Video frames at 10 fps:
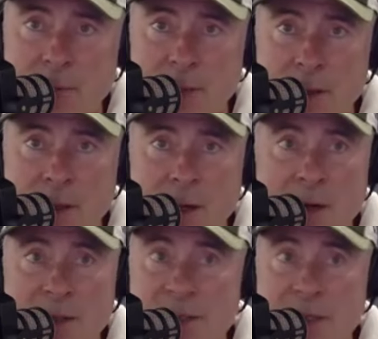
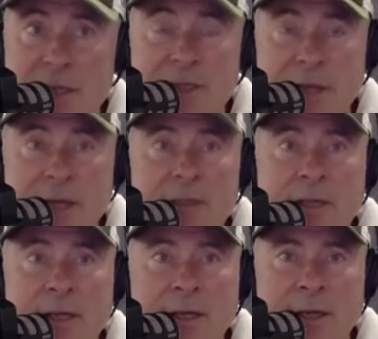a season
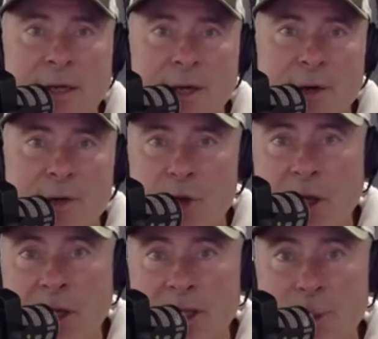ending
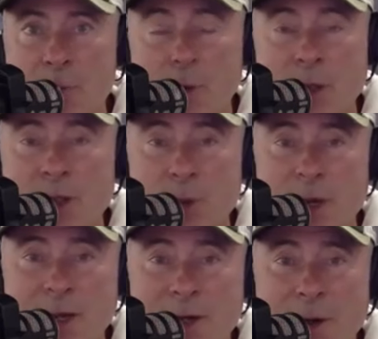thing. So everyone's
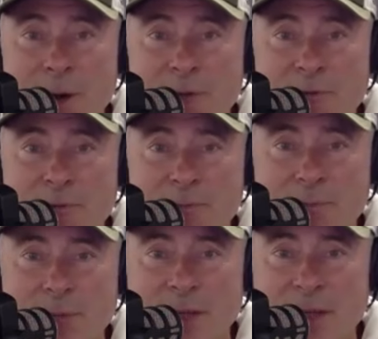ready to kind of
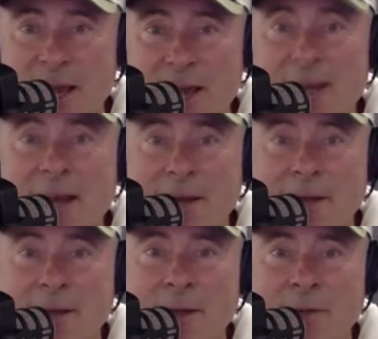let their hair down
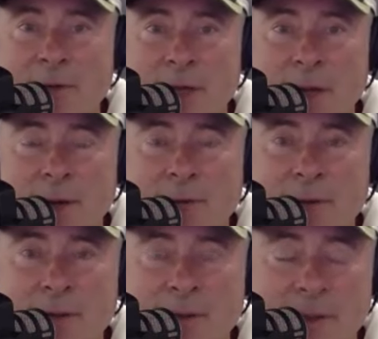at the end of it, you know,
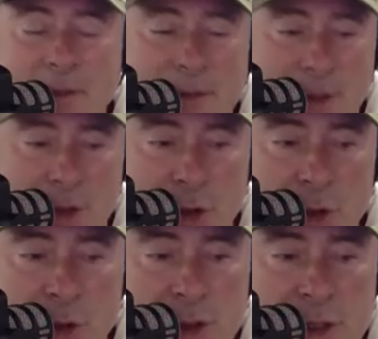after the, you know, such a
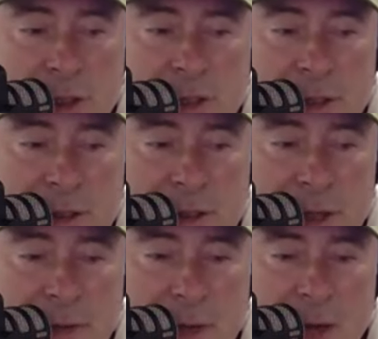huge season.
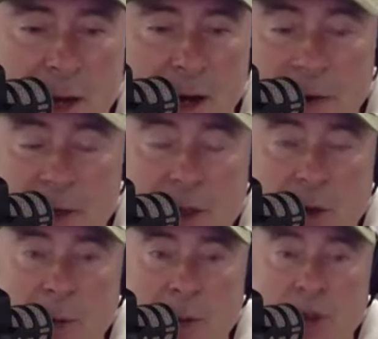So I think it's
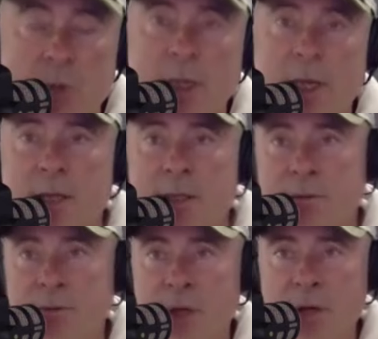great what
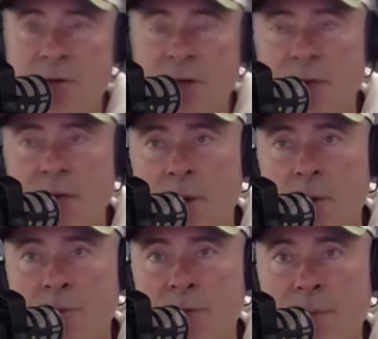supercars have done.
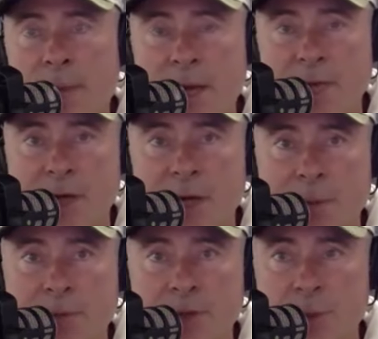They're off the back of a
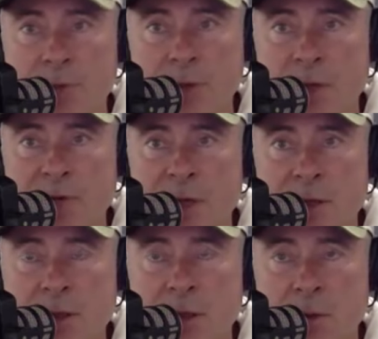couple of terrific
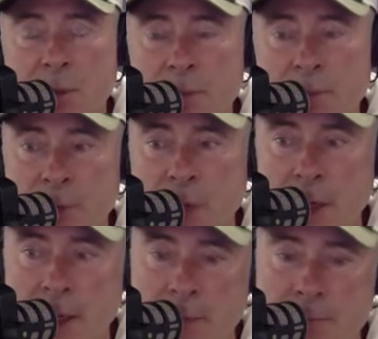events too. I mean,
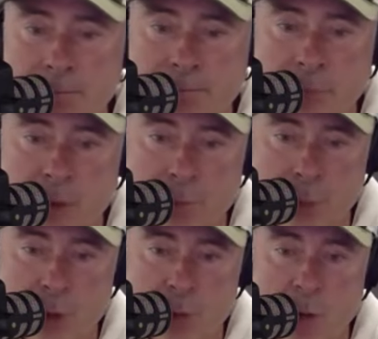the
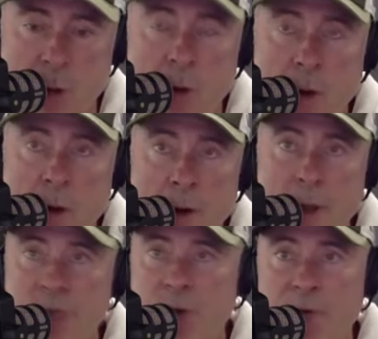Boost Mobile Gold
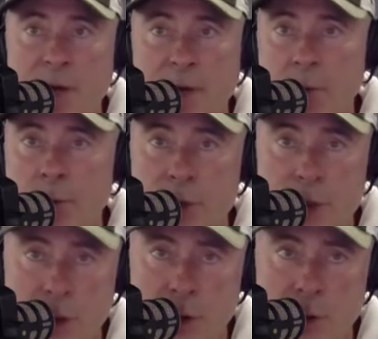Coast 500 was
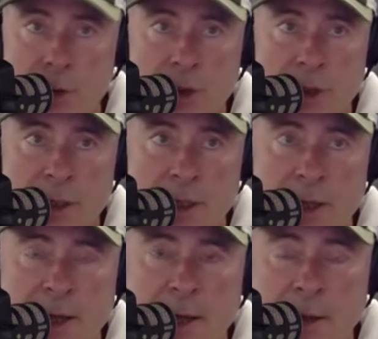huge. They
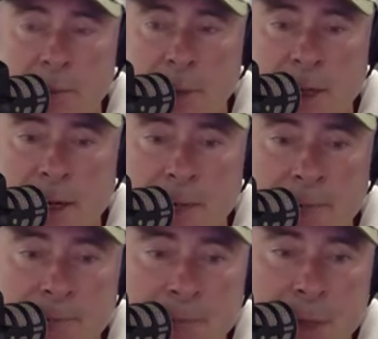hit that out of the park.
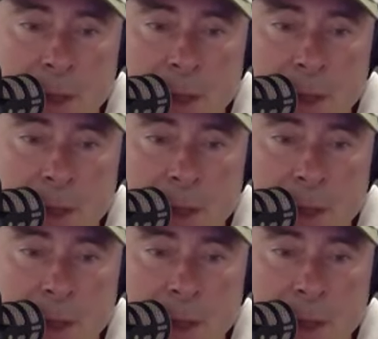